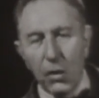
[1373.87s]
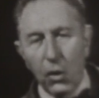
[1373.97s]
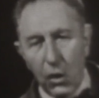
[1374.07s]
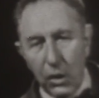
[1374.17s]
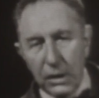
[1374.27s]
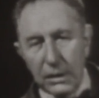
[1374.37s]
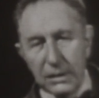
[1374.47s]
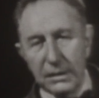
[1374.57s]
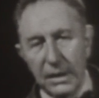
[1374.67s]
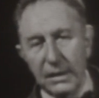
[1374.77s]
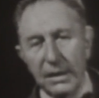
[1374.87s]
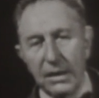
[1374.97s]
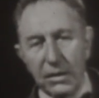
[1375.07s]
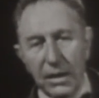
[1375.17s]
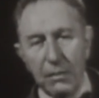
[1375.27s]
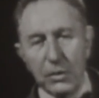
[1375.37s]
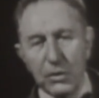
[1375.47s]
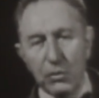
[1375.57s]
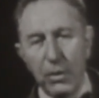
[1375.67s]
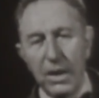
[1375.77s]
or that theory
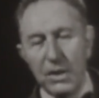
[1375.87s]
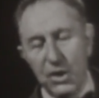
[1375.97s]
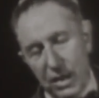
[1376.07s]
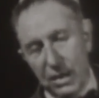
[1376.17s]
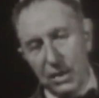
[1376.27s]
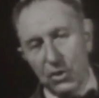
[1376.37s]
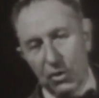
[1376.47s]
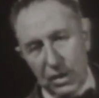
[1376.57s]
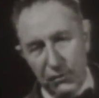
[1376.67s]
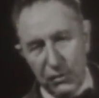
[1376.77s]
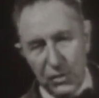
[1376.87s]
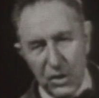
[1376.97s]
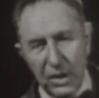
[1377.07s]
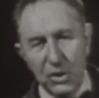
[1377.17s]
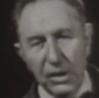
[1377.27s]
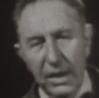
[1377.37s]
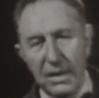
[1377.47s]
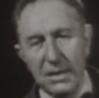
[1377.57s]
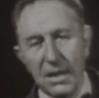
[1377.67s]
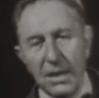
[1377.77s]
must wait years or even
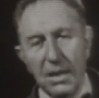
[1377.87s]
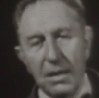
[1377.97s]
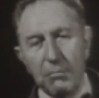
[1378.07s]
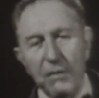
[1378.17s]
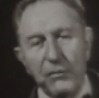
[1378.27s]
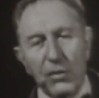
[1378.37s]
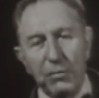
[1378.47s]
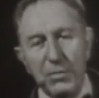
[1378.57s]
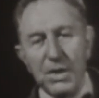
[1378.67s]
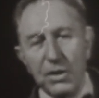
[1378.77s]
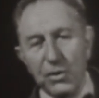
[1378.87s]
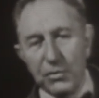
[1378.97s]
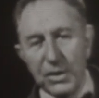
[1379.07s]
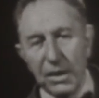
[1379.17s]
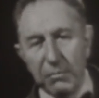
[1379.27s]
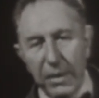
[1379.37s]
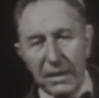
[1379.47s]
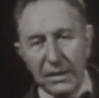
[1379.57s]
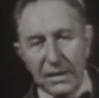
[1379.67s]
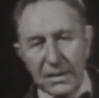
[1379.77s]
centuries before being used in
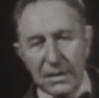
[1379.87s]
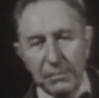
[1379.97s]
practice.